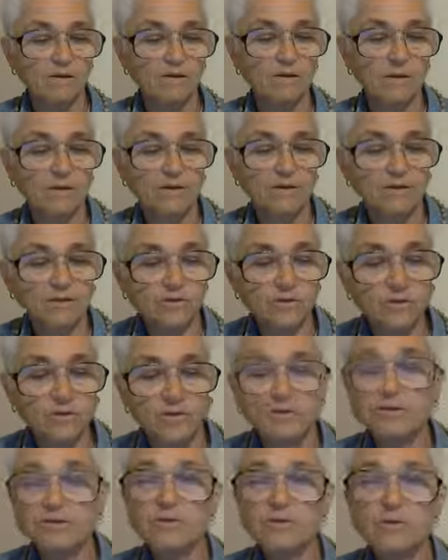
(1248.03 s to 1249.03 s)
Okay, so
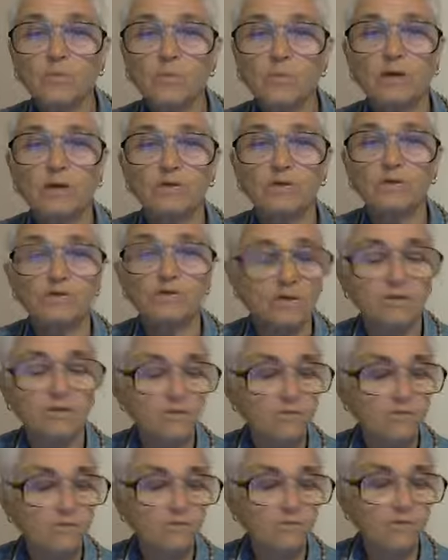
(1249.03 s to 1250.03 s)
here's someone else,
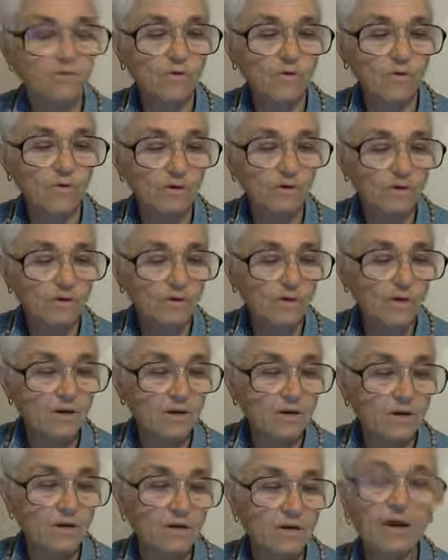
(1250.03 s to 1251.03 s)
another devotee,
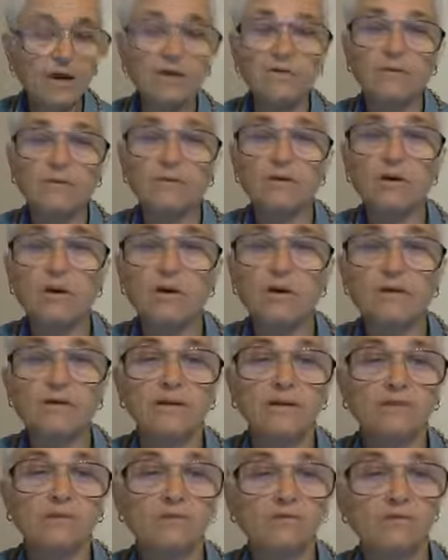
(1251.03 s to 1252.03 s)
and how they're
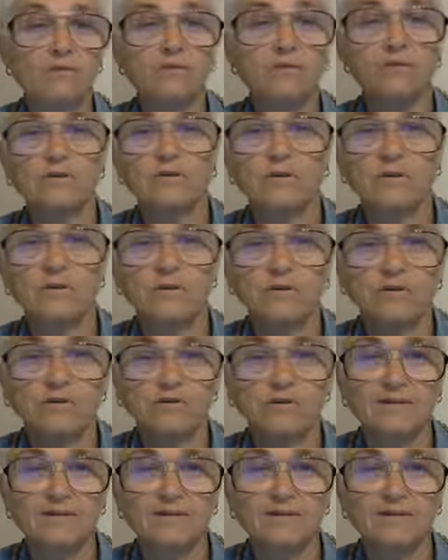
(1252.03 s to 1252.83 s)
calling out for Krishna.